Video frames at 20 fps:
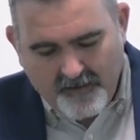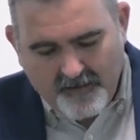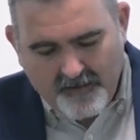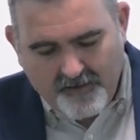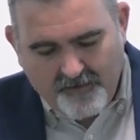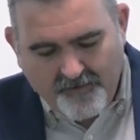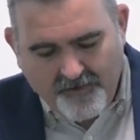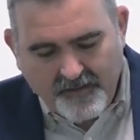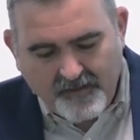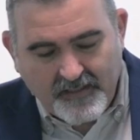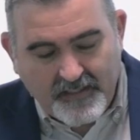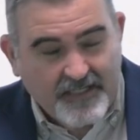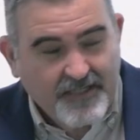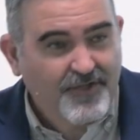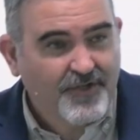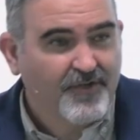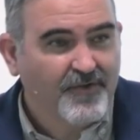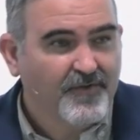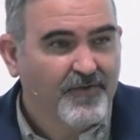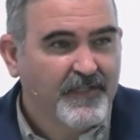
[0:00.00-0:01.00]
And the real
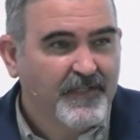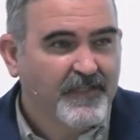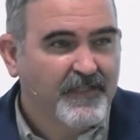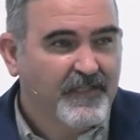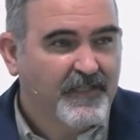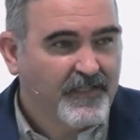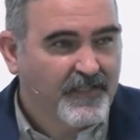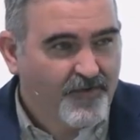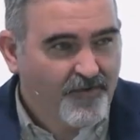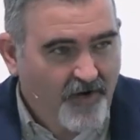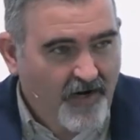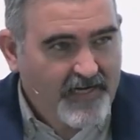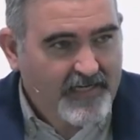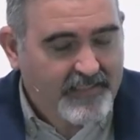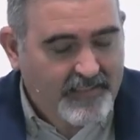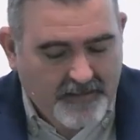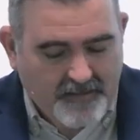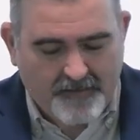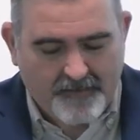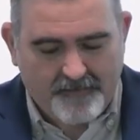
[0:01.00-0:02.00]
issue is right
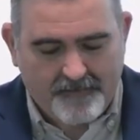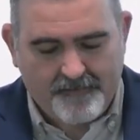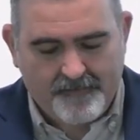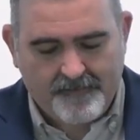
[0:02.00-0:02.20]
here.